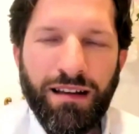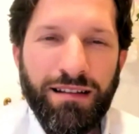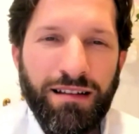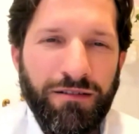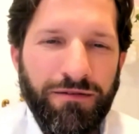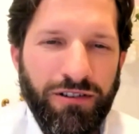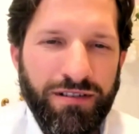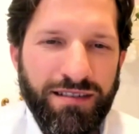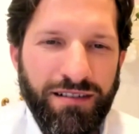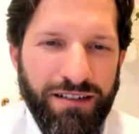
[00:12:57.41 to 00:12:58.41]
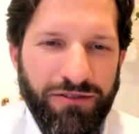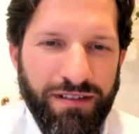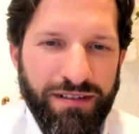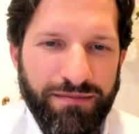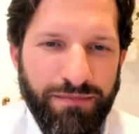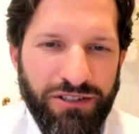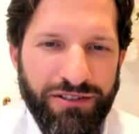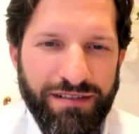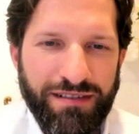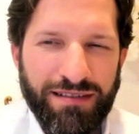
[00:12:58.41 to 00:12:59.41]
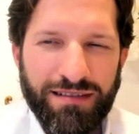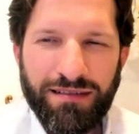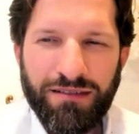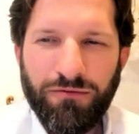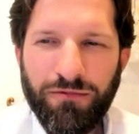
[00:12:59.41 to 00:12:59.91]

then of course there are transmissions,